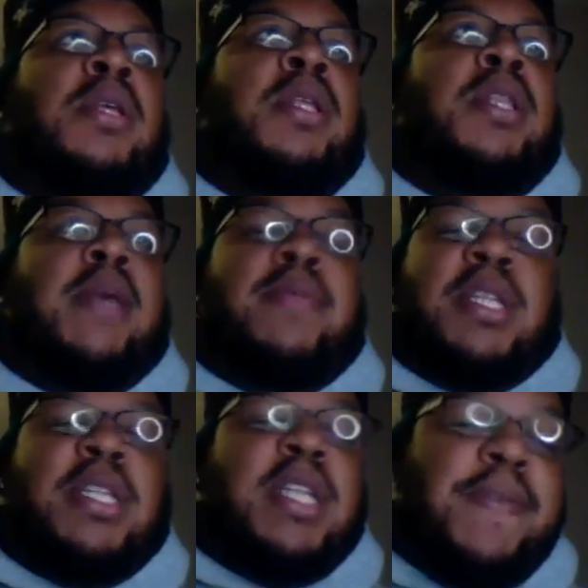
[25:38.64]
it was a
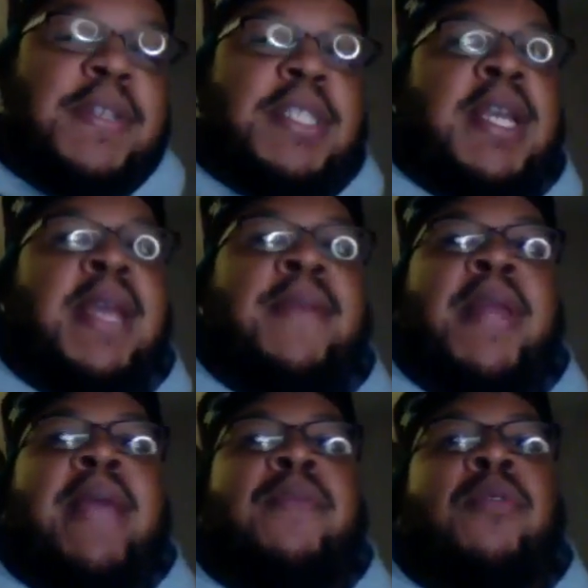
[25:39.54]
different team,
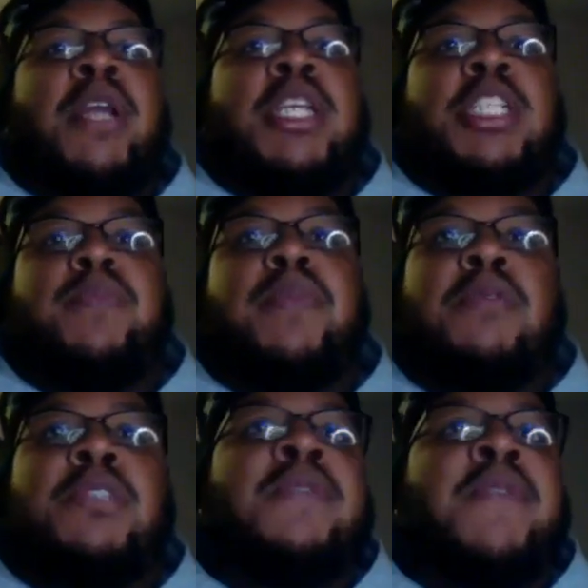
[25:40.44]
and they were
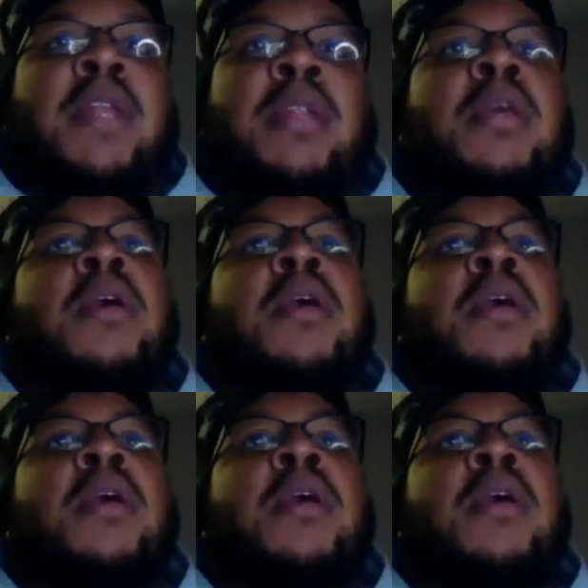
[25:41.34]
explosive, and